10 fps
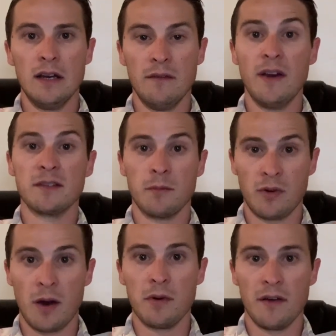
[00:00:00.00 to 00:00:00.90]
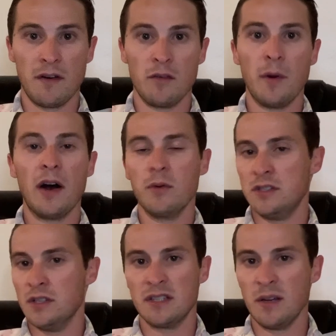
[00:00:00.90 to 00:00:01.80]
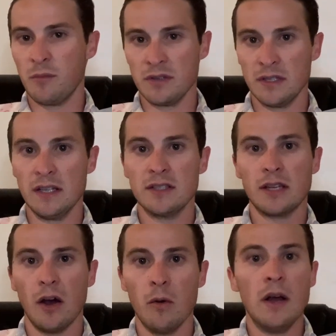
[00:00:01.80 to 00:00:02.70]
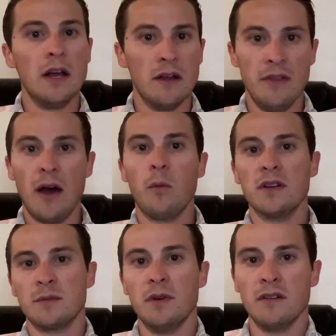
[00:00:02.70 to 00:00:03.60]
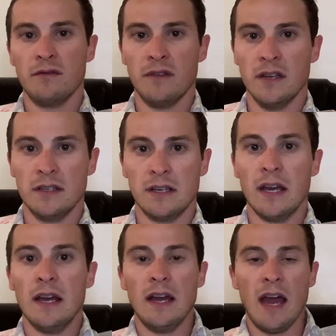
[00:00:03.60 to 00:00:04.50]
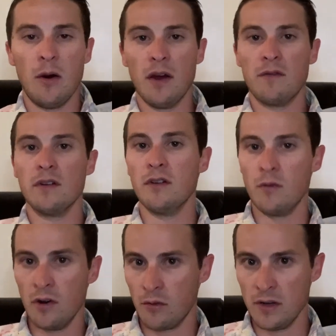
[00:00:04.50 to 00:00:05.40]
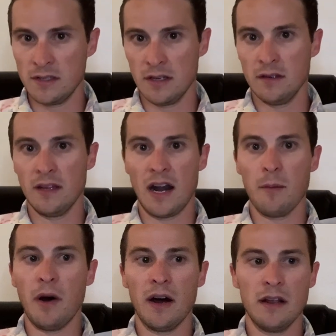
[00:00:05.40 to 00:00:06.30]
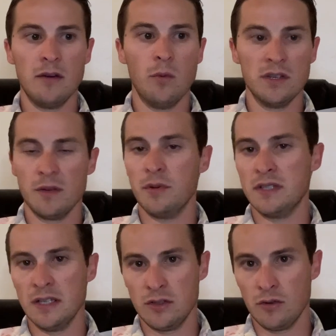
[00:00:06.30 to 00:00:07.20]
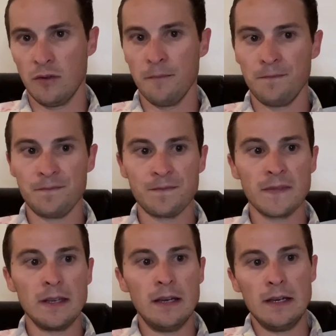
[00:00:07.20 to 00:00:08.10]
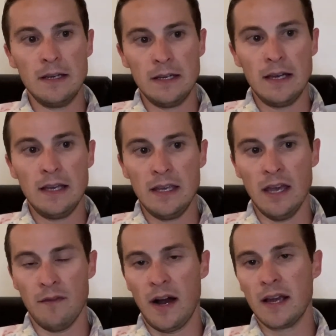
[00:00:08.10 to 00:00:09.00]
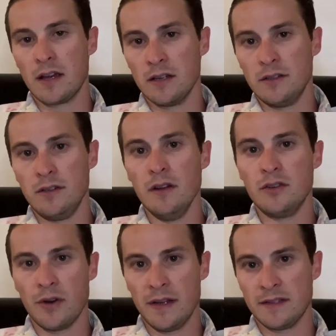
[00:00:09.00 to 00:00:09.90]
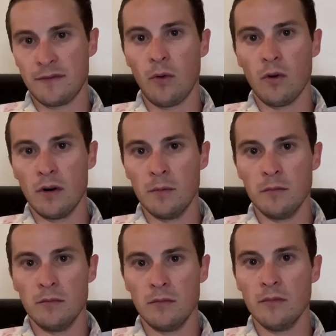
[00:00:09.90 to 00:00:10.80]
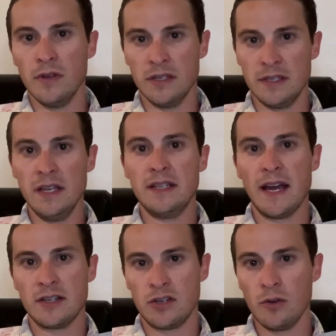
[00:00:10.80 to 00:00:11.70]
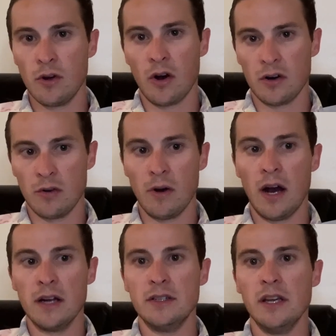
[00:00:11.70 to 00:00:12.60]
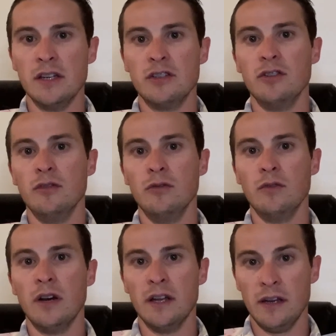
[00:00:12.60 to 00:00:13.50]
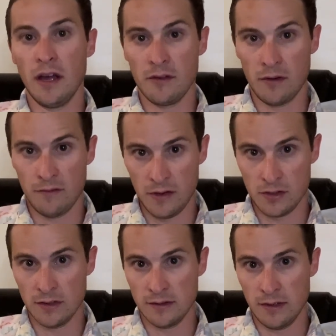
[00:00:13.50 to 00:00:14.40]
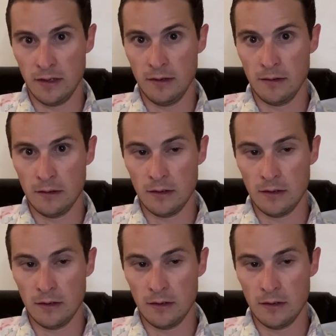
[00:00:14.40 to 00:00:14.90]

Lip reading: investment property I've ever bought with just 10%. So that was a benefit. However, the real reason that I bought it was the potential. If I could transform this detached 2-car garage into another efficiency,